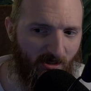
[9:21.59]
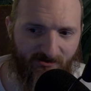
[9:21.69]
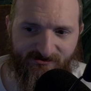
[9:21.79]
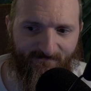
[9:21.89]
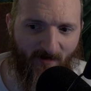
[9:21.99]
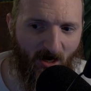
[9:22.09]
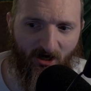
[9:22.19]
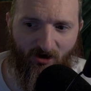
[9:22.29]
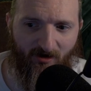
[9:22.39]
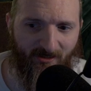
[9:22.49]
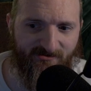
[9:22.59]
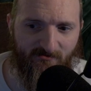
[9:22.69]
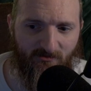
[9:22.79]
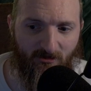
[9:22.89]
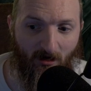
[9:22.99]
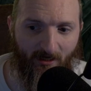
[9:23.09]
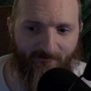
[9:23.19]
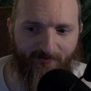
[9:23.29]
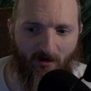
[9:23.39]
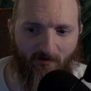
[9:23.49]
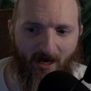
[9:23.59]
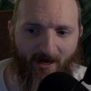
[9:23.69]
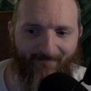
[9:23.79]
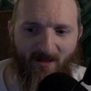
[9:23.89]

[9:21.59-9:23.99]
some fire and some life, okay?